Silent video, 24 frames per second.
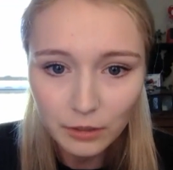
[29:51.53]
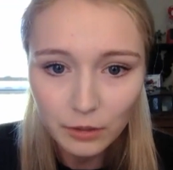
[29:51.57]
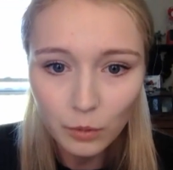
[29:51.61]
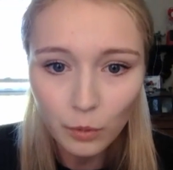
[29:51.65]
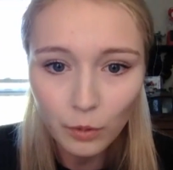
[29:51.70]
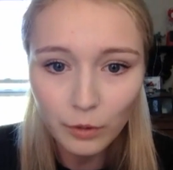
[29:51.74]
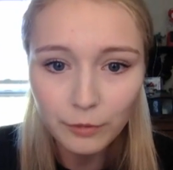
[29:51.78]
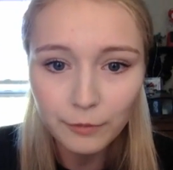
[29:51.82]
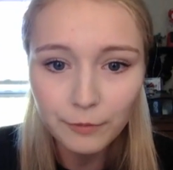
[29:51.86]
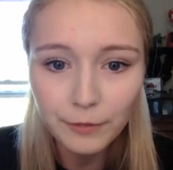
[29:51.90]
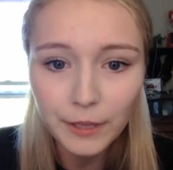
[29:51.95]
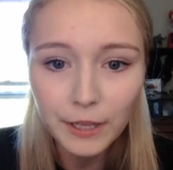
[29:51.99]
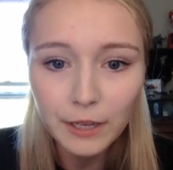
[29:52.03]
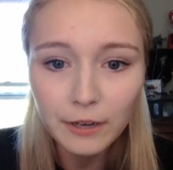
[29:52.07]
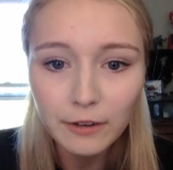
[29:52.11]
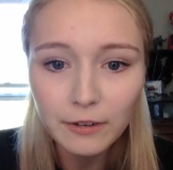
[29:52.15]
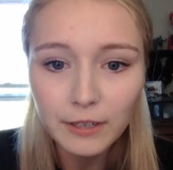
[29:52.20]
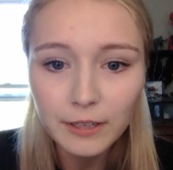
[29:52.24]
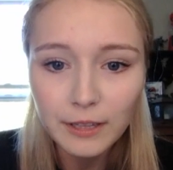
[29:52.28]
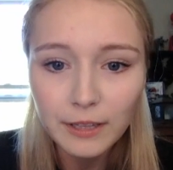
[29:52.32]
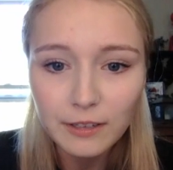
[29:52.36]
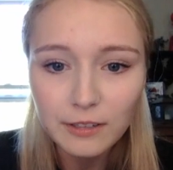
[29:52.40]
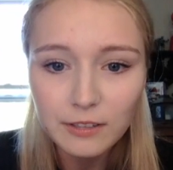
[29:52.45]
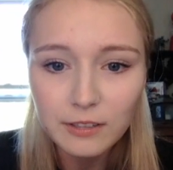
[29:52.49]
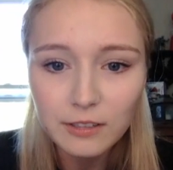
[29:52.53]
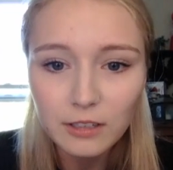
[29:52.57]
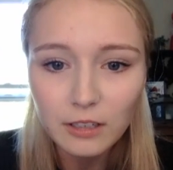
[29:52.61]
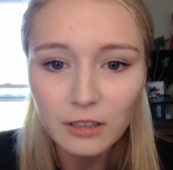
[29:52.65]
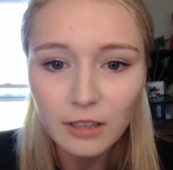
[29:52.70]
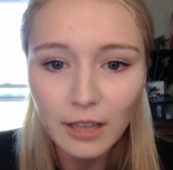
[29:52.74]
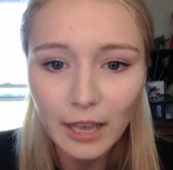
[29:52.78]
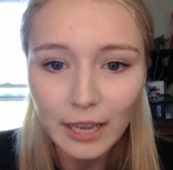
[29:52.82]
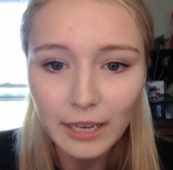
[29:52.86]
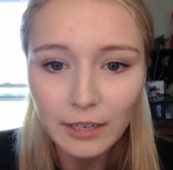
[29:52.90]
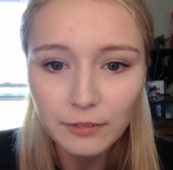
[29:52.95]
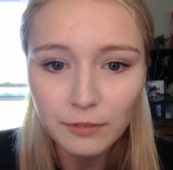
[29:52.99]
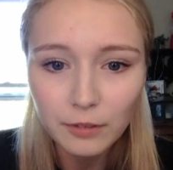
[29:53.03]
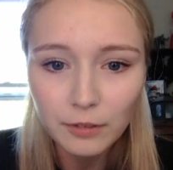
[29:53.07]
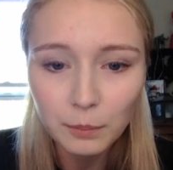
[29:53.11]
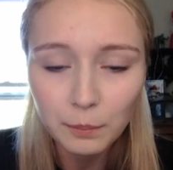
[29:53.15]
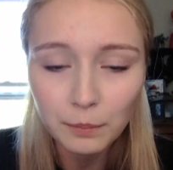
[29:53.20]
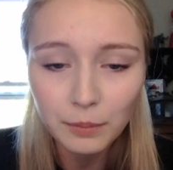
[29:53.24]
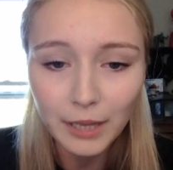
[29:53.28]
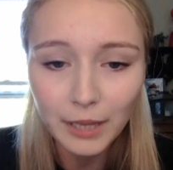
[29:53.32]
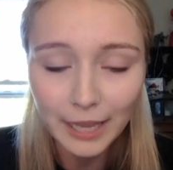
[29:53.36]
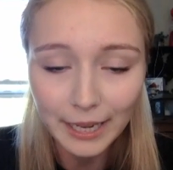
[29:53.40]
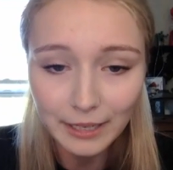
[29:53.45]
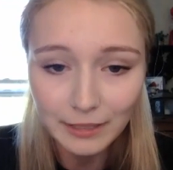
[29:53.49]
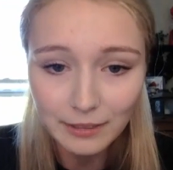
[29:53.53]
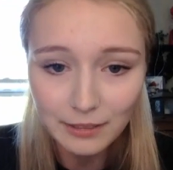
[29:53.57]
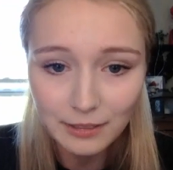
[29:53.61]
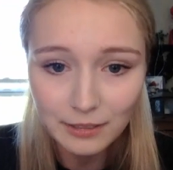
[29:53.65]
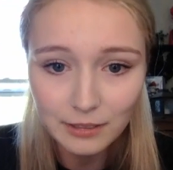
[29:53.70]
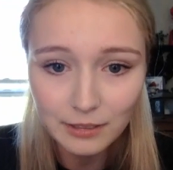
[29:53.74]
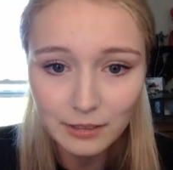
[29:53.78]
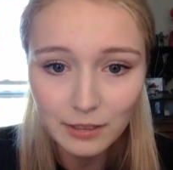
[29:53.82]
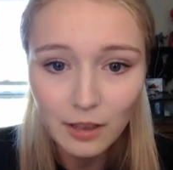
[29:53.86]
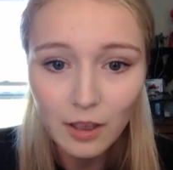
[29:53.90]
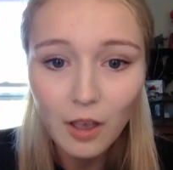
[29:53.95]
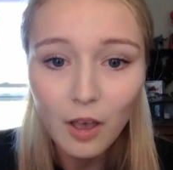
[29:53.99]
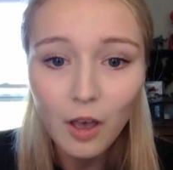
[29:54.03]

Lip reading: nor fear in this delightful place